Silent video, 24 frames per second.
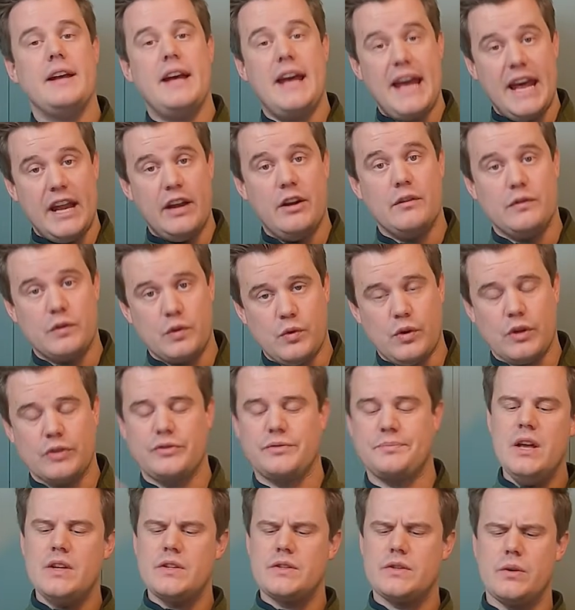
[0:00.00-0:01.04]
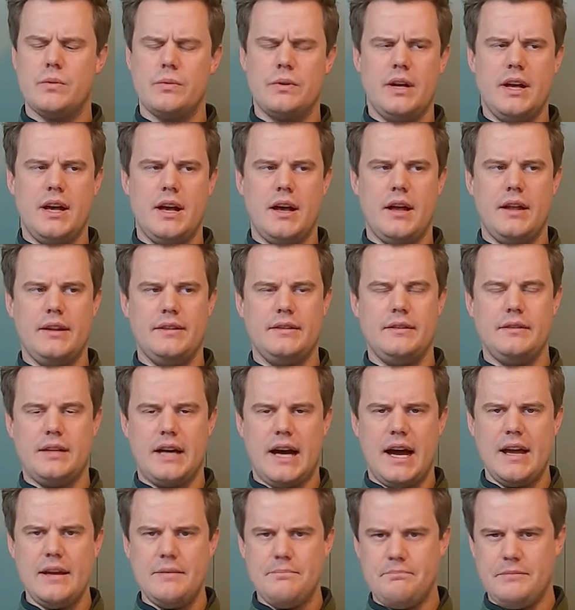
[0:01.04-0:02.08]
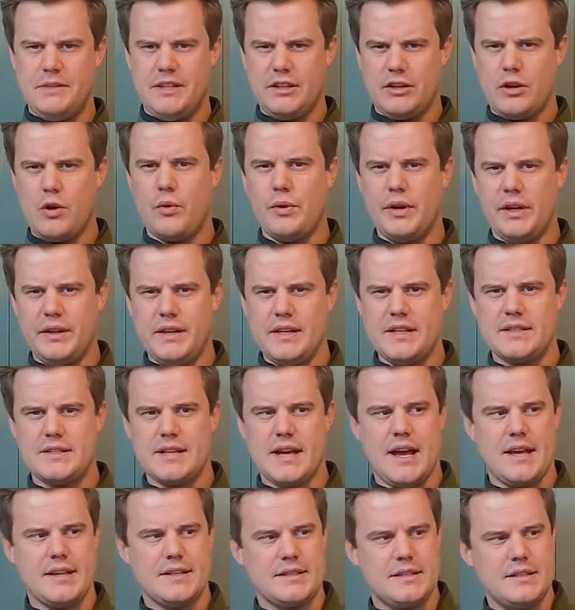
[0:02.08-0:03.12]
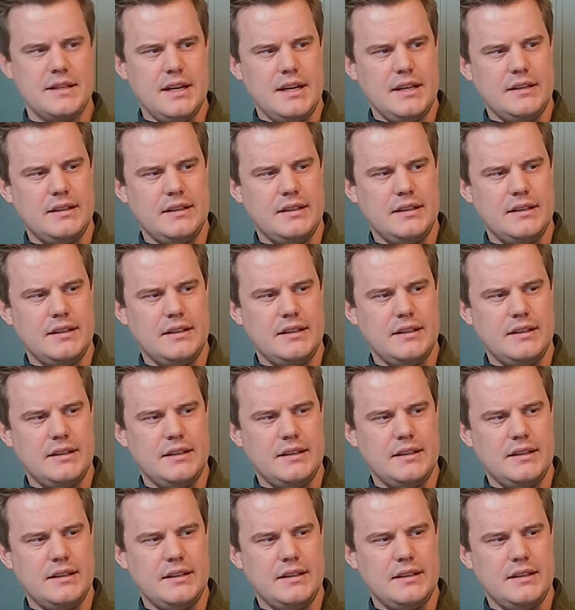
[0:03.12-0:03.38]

End of quote. So I'm decoding this as